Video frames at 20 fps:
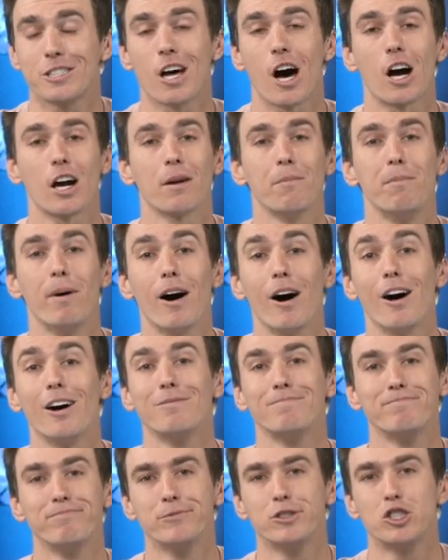talking
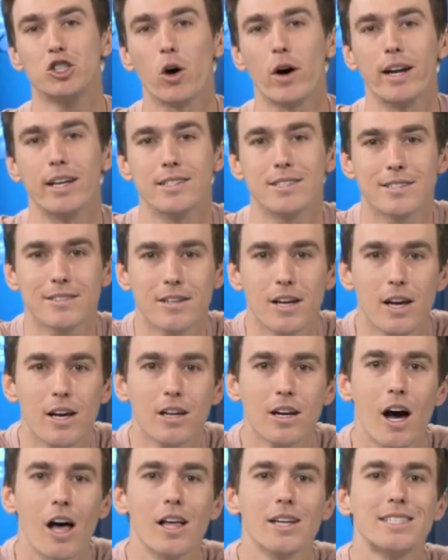ball, join us.
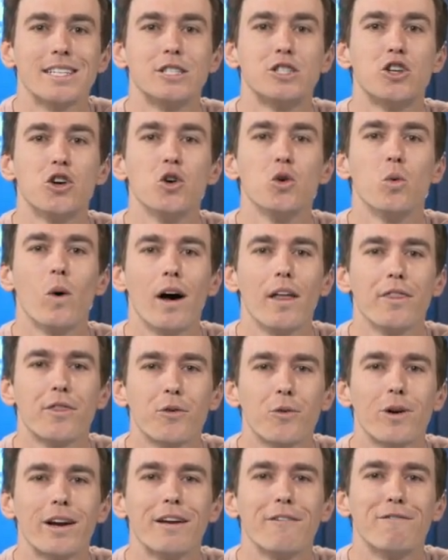Call us at
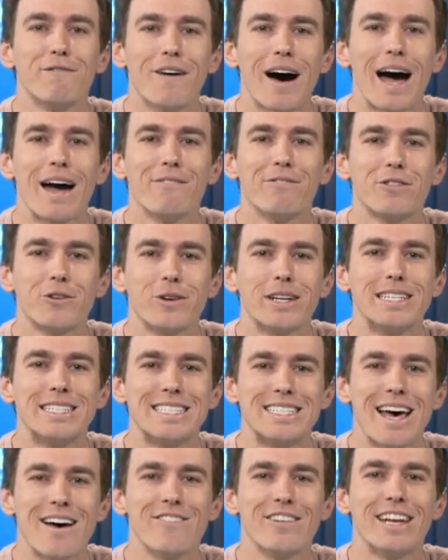
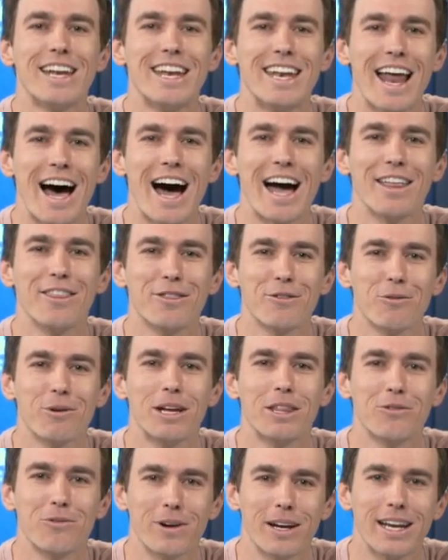
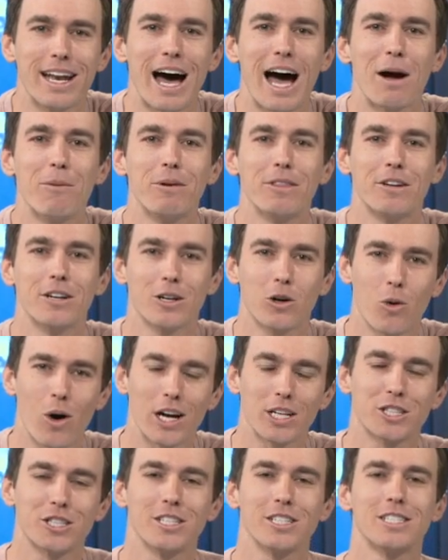213-537-9339 with your
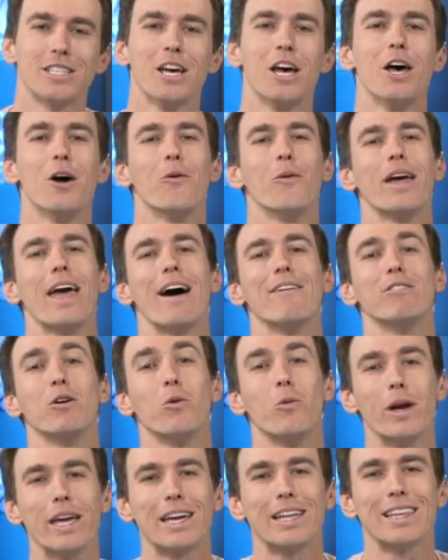questions. We have a
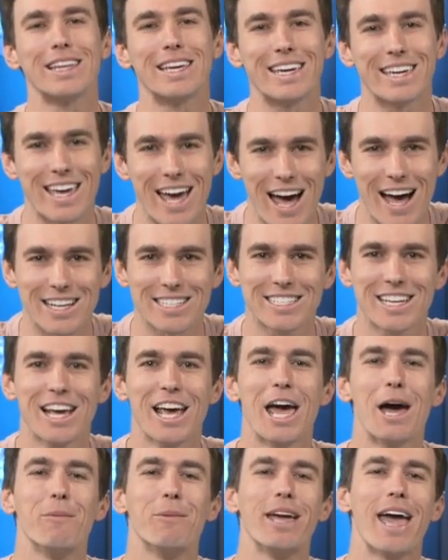weekly guest,
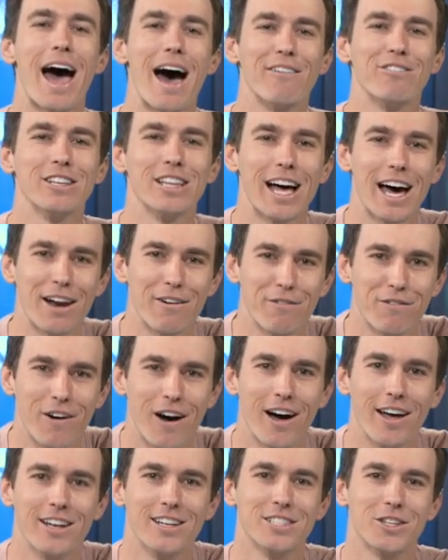and we have a lot of
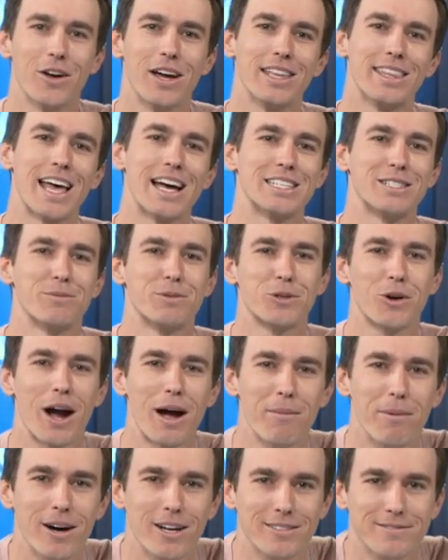fun, so hit that
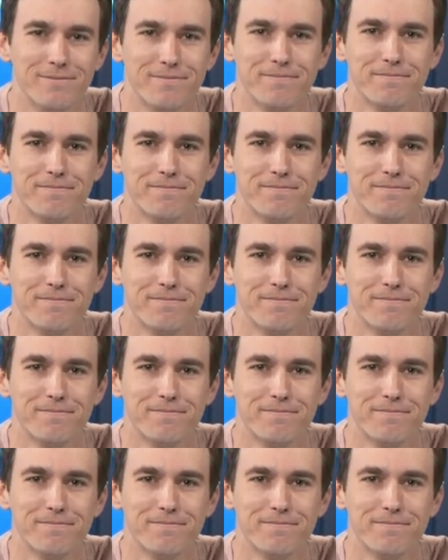subscribe button.